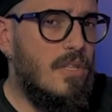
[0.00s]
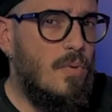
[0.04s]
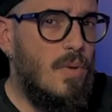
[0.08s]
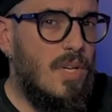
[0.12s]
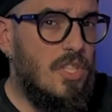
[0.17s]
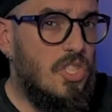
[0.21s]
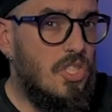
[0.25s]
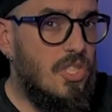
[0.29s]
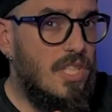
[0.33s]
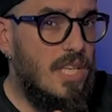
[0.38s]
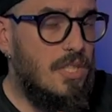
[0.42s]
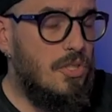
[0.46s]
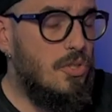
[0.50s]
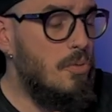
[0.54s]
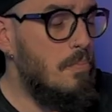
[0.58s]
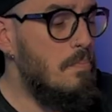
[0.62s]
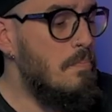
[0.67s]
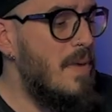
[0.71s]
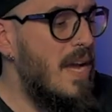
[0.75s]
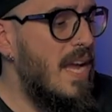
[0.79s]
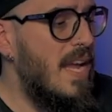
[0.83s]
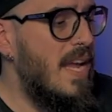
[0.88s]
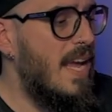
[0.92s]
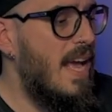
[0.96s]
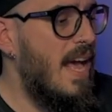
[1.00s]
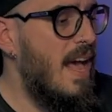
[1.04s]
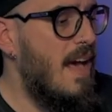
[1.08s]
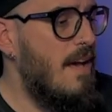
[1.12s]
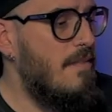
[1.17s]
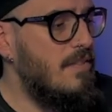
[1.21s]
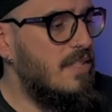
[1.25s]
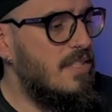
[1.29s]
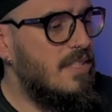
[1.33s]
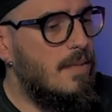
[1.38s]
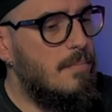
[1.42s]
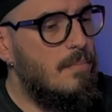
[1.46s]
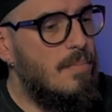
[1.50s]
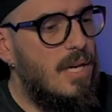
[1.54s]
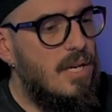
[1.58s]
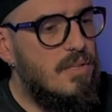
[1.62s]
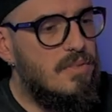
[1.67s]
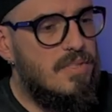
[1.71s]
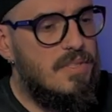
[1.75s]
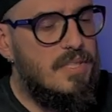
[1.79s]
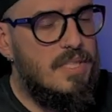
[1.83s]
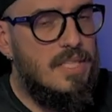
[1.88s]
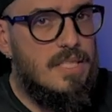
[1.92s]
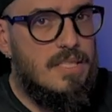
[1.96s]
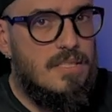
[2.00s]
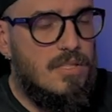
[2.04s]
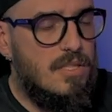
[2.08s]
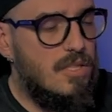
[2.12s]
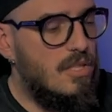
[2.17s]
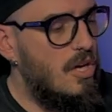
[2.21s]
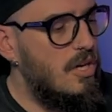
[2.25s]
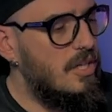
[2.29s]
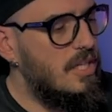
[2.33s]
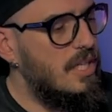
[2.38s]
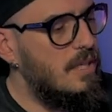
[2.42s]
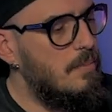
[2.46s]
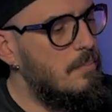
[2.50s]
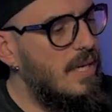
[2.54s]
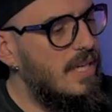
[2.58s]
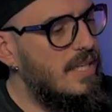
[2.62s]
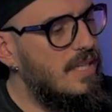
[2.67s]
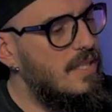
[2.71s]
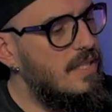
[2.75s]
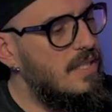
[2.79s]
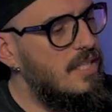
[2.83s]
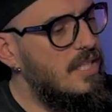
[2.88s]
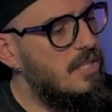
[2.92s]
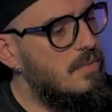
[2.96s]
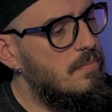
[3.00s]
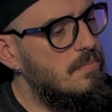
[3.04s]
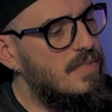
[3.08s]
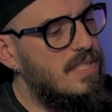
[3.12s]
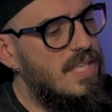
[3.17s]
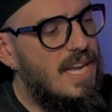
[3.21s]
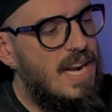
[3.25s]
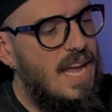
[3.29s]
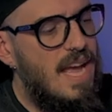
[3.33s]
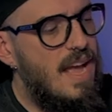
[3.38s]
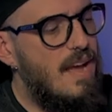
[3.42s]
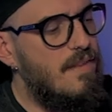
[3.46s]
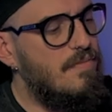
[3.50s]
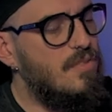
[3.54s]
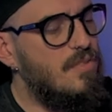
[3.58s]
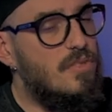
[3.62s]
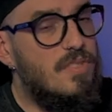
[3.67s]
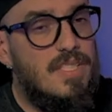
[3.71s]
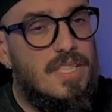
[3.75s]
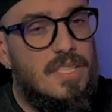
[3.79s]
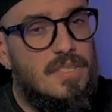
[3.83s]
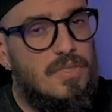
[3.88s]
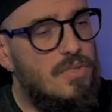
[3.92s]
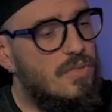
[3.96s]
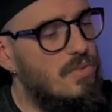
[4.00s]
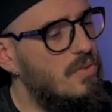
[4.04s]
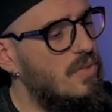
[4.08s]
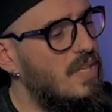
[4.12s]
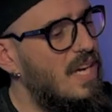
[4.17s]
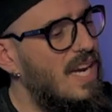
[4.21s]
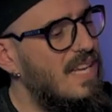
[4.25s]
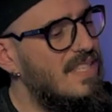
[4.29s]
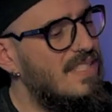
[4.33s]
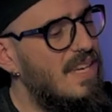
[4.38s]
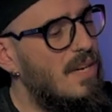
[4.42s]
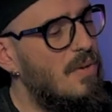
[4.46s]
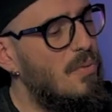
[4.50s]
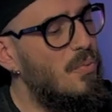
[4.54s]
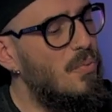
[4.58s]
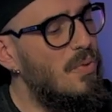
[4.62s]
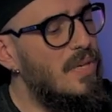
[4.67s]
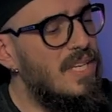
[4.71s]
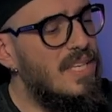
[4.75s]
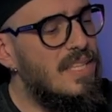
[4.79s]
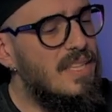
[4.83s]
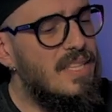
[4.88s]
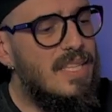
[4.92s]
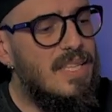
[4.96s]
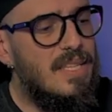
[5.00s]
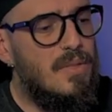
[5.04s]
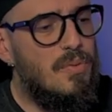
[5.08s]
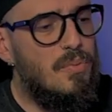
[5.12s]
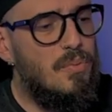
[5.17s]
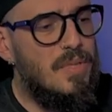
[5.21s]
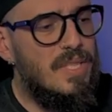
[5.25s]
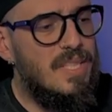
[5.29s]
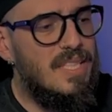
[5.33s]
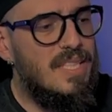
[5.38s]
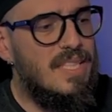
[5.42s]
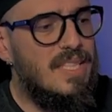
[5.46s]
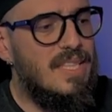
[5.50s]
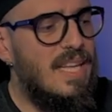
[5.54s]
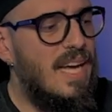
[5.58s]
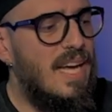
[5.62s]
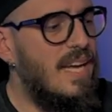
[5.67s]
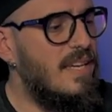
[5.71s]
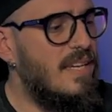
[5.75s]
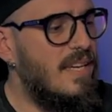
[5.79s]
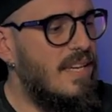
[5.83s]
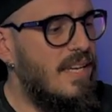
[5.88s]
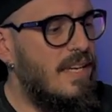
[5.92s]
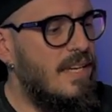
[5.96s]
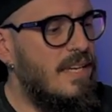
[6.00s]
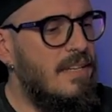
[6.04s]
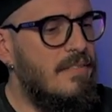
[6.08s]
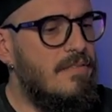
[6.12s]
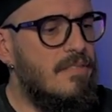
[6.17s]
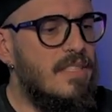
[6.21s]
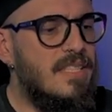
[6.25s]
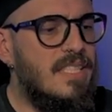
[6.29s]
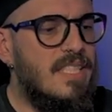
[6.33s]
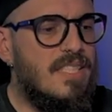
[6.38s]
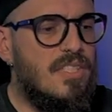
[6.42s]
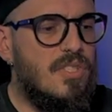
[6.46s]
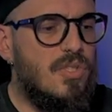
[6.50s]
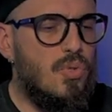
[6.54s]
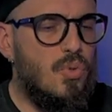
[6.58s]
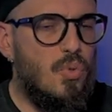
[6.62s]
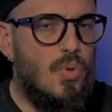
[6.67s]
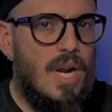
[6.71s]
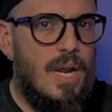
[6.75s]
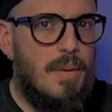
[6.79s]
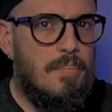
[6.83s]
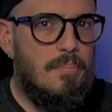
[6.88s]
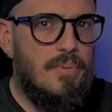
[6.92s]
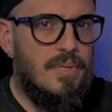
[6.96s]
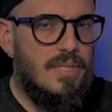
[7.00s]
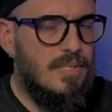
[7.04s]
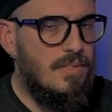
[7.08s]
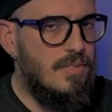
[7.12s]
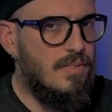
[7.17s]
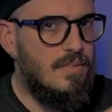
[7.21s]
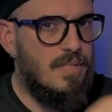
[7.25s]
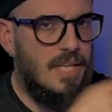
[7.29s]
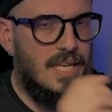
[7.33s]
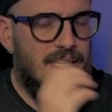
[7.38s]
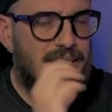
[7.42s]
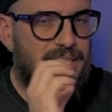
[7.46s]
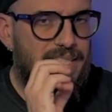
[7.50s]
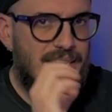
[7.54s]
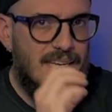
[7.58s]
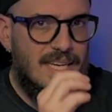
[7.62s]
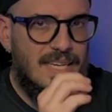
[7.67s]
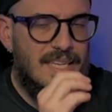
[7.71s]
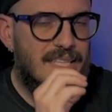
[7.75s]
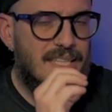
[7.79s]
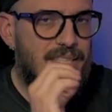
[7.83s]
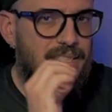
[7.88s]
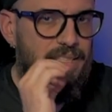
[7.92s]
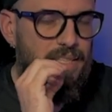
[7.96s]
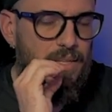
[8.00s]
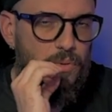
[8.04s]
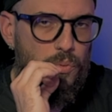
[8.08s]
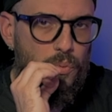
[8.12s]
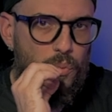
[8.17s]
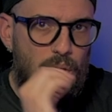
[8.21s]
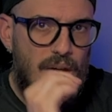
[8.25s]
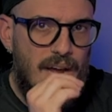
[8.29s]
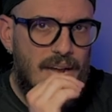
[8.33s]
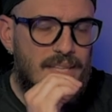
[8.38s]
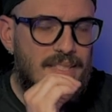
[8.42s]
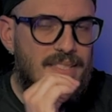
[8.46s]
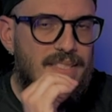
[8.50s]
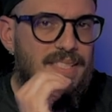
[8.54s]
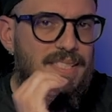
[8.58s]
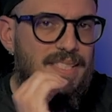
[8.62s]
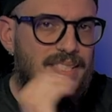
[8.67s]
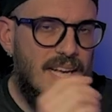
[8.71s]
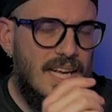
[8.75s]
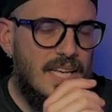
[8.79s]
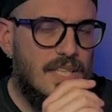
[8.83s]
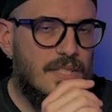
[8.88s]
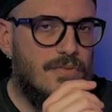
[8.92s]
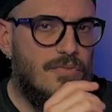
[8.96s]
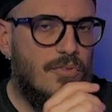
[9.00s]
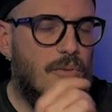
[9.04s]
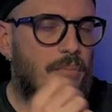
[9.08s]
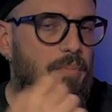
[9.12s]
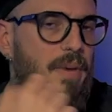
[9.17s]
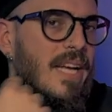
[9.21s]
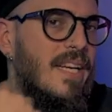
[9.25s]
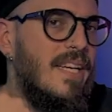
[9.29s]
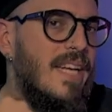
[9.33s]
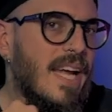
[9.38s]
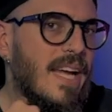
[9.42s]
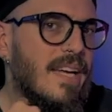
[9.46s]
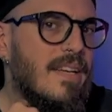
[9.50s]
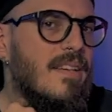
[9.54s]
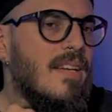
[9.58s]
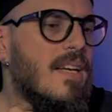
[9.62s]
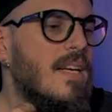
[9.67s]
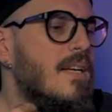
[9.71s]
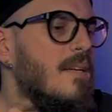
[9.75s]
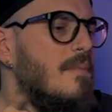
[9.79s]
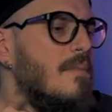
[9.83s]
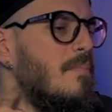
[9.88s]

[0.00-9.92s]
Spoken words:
question that you may have is about this locking mechanism that I have to say to you guys I really like, and even this strap is exactly the right size for my neck.